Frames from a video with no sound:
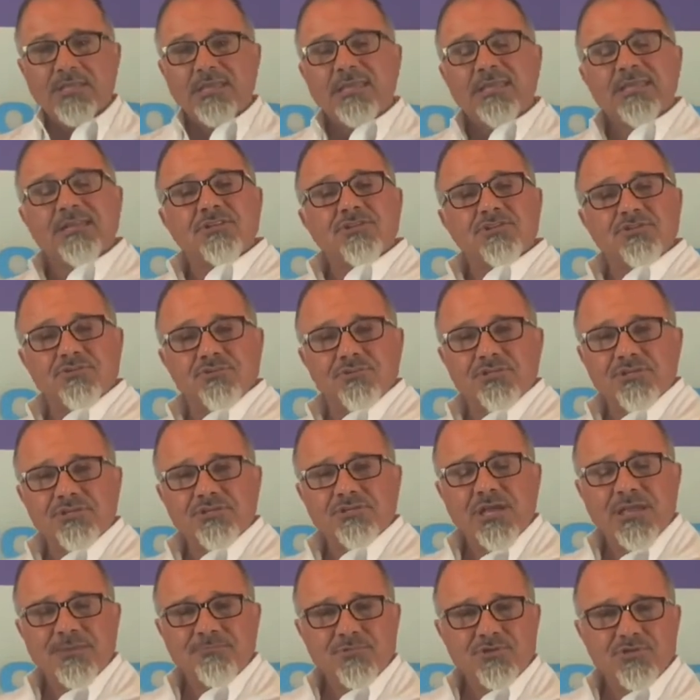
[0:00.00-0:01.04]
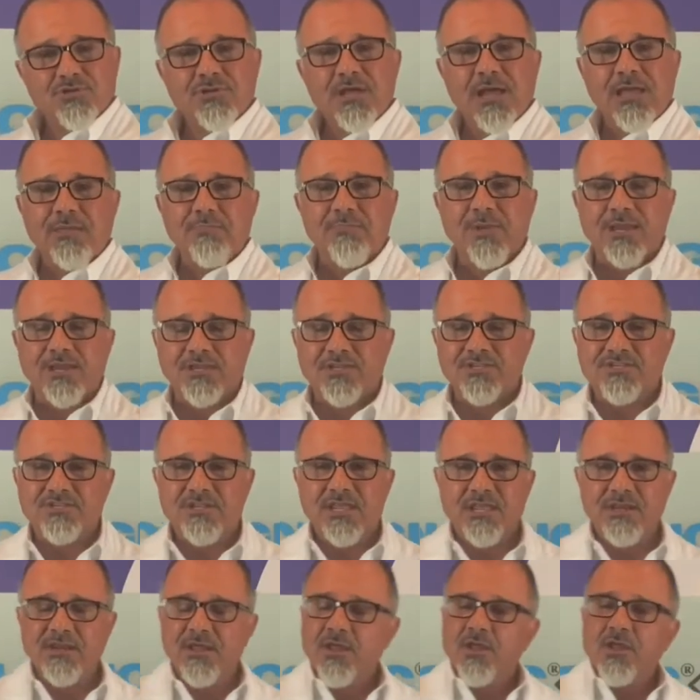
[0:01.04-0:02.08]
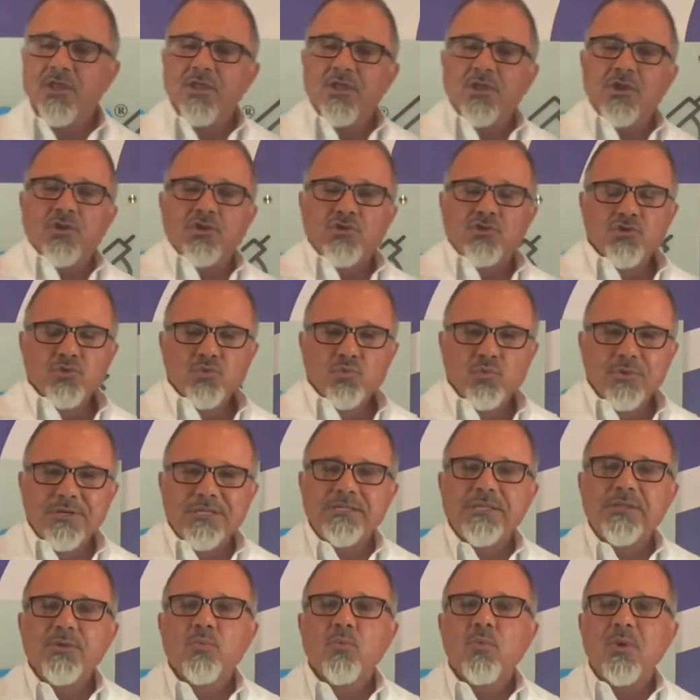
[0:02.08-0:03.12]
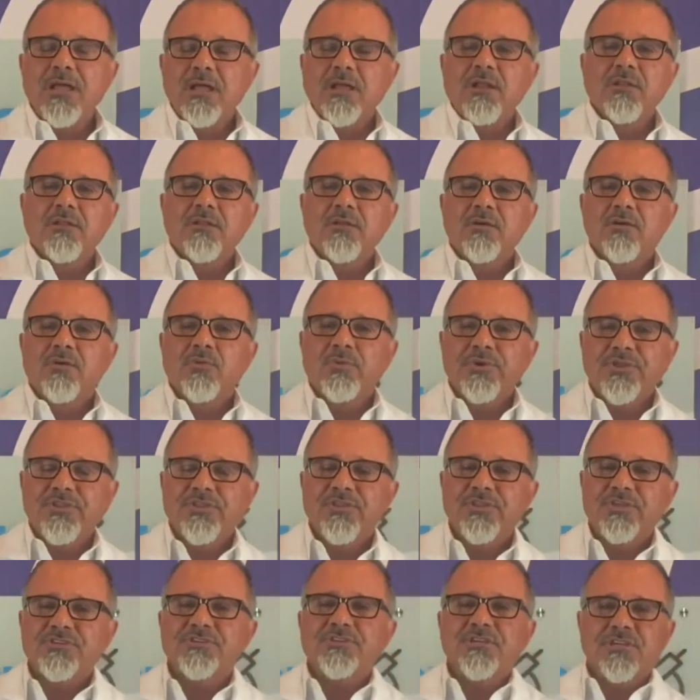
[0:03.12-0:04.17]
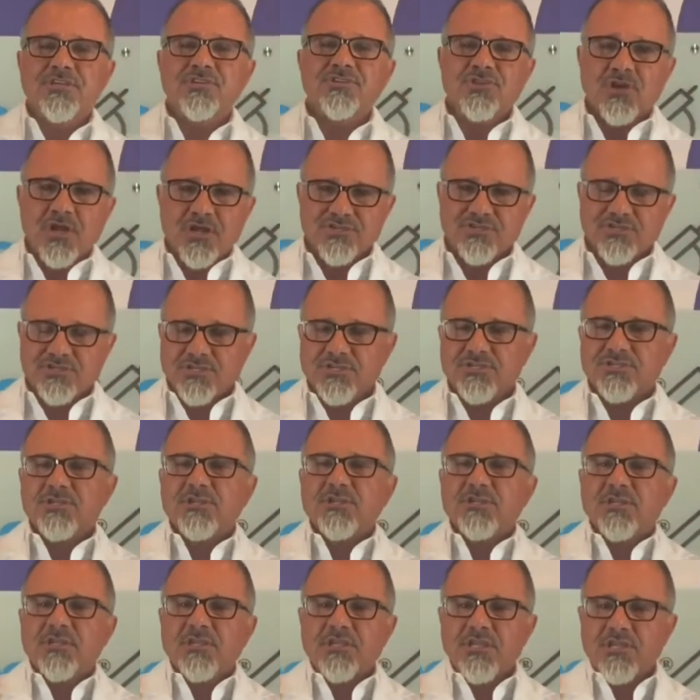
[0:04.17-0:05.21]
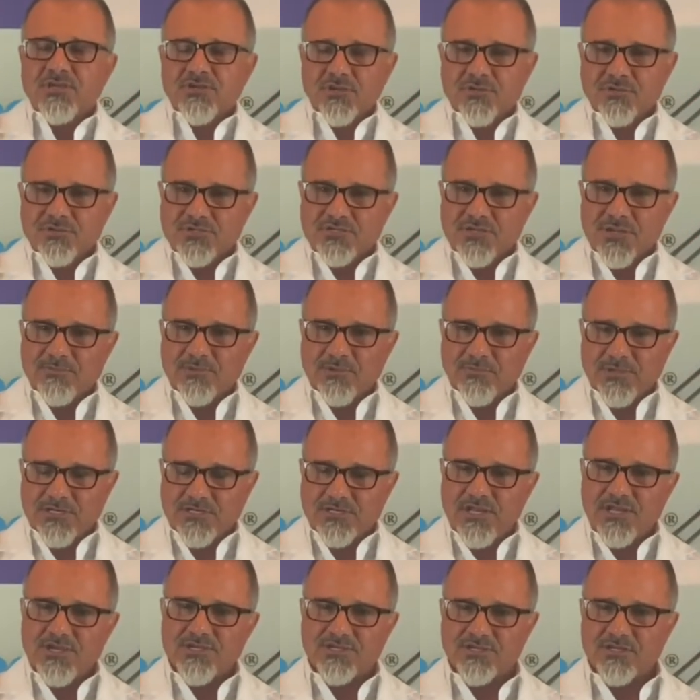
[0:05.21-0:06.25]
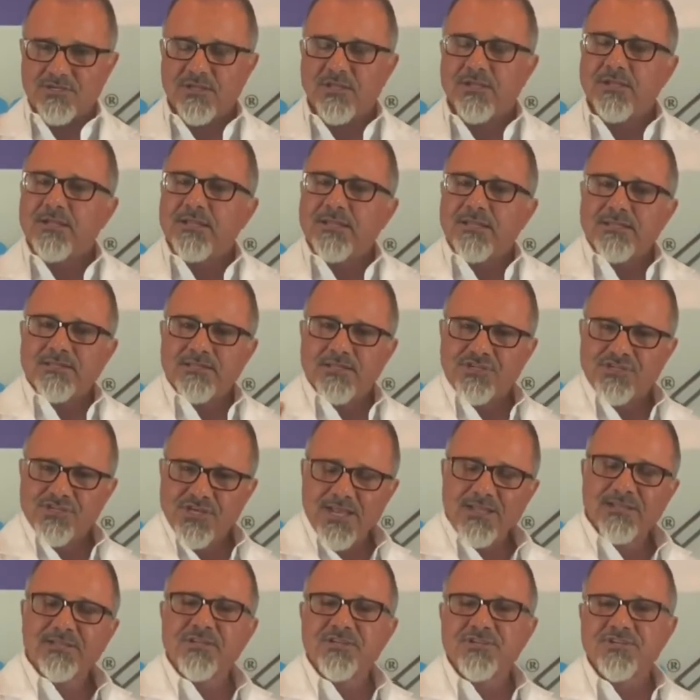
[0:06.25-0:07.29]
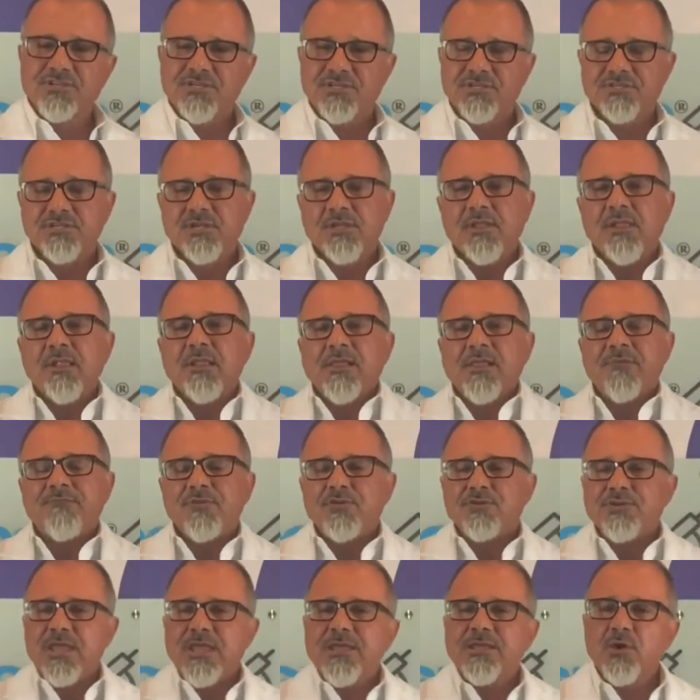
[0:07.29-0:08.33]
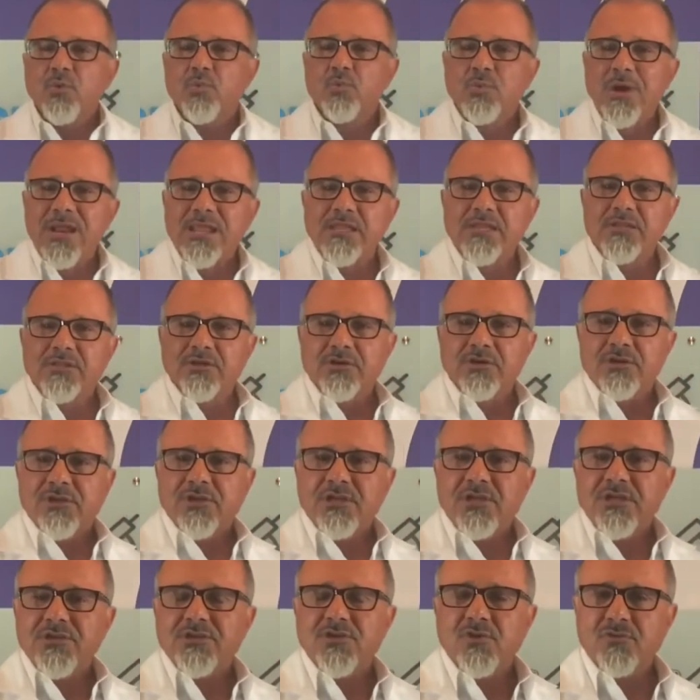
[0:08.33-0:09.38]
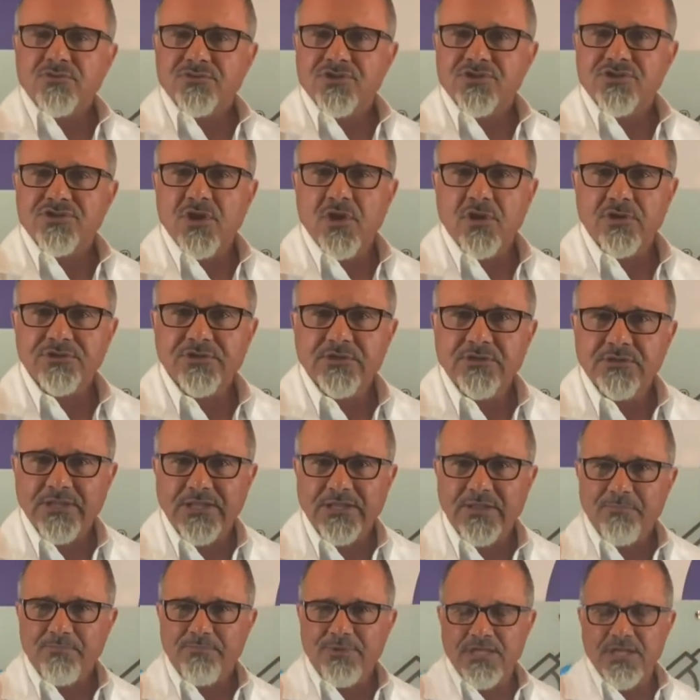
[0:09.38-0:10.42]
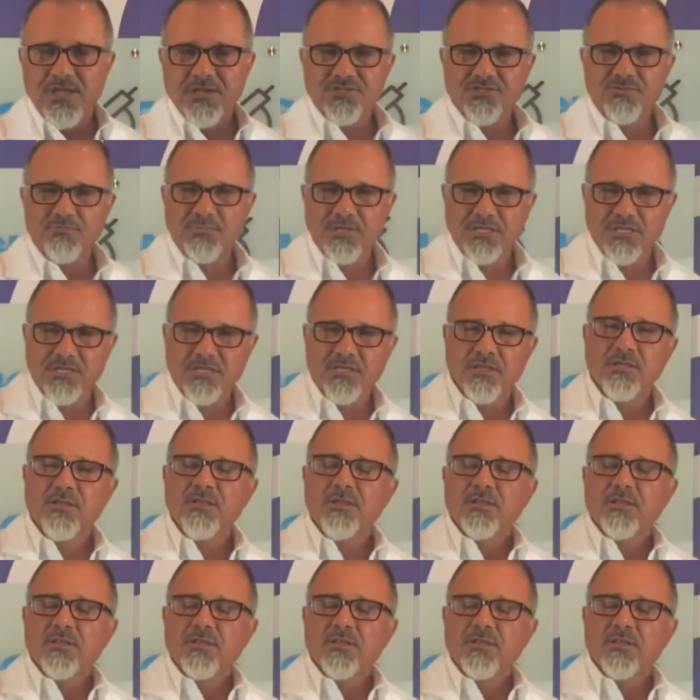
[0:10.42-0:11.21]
into the type 2 diabetic state do really well with this exogenous ketone supplementation. The challenge is, if you take a regular ketone salt, like a BHB